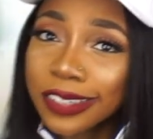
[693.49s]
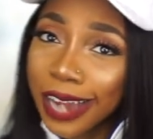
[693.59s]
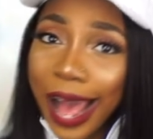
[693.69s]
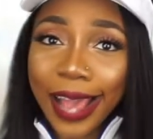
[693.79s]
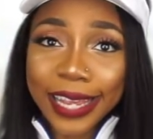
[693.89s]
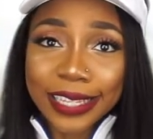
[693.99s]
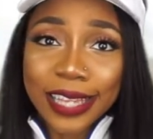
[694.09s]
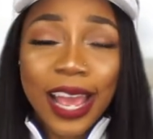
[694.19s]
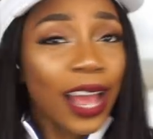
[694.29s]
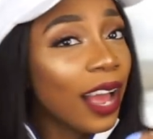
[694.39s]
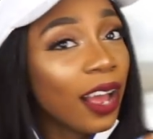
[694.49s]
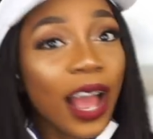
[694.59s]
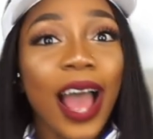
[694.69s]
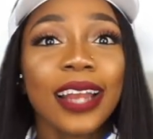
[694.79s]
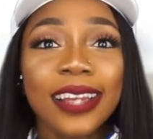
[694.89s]
and nice.
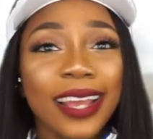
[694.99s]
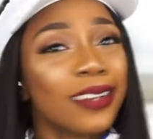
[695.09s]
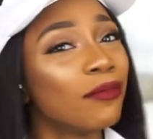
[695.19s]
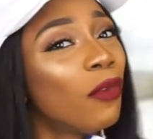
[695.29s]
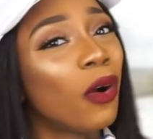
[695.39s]
And then,